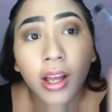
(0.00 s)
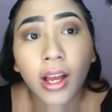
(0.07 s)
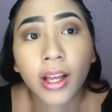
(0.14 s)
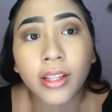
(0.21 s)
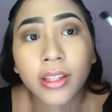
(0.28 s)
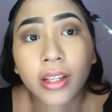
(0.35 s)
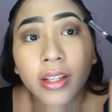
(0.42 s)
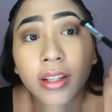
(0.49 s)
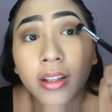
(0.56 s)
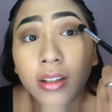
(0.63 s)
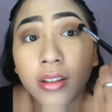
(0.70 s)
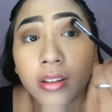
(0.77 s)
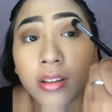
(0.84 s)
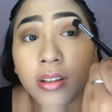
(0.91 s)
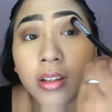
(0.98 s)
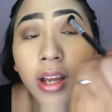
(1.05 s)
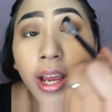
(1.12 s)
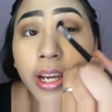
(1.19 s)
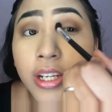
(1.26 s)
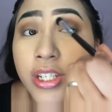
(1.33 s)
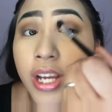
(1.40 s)
ating
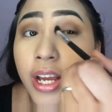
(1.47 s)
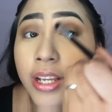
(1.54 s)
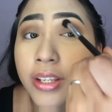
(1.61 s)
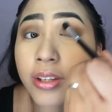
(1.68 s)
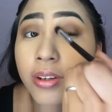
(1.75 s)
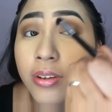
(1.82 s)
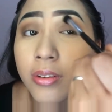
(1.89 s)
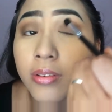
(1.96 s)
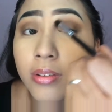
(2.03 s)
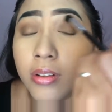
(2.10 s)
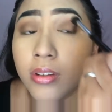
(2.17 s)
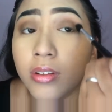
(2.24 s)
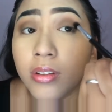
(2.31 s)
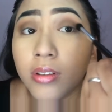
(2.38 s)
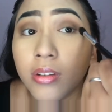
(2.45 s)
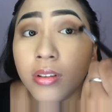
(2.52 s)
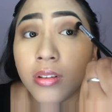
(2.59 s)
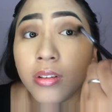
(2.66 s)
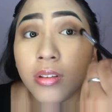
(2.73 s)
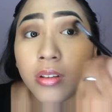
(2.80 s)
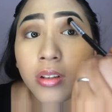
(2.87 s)
eyeshadow
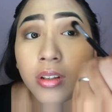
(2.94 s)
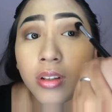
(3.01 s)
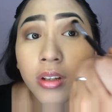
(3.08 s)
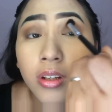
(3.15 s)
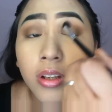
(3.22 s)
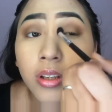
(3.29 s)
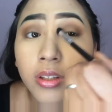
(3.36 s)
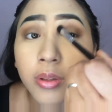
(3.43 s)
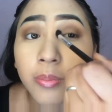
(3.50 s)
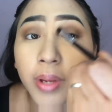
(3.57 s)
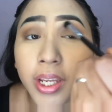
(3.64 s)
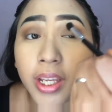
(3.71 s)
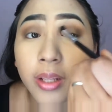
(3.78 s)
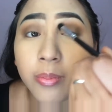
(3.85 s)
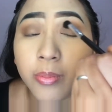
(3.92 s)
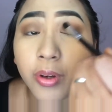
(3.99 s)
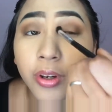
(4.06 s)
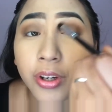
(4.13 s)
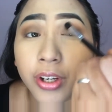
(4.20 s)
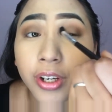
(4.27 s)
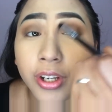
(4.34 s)
to make it
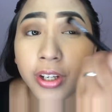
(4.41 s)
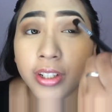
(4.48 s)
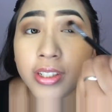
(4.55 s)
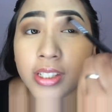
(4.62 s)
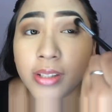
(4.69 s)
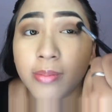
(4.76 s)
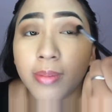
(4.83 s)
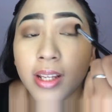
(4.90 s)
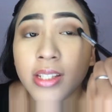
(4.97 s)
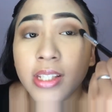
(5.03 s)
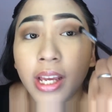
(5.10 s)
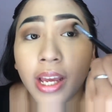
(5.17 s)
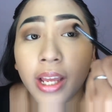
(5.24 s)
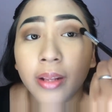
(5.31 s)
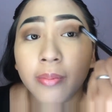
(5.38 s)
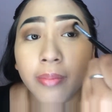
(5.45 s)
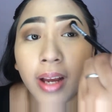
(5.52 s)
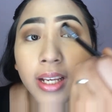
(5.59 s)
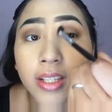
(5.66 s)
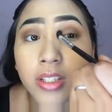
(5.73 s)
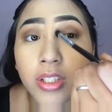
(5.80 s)
more seamless and
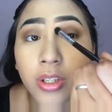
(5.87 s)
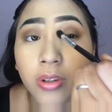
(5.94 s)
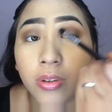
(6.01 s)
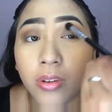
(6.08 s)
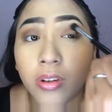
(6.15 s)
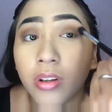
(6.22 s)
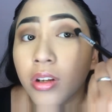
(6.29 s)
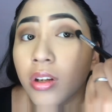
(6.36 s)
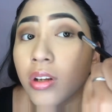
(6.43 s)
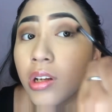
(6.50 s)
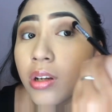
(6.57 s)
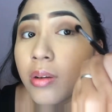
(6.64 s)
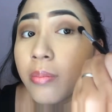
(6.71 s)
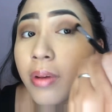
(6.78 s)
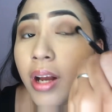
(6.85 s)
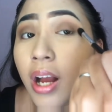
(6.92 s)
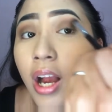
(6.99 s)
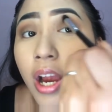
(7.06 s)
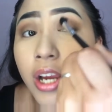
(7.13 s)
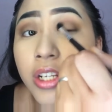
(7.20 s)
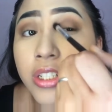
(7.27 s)
balis yung mga
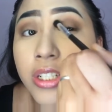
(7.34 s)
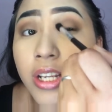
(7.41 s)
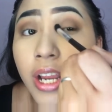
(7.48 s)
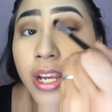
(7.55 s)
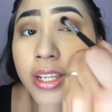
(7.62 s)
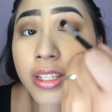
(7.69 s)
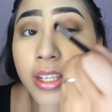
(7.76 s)
harsh line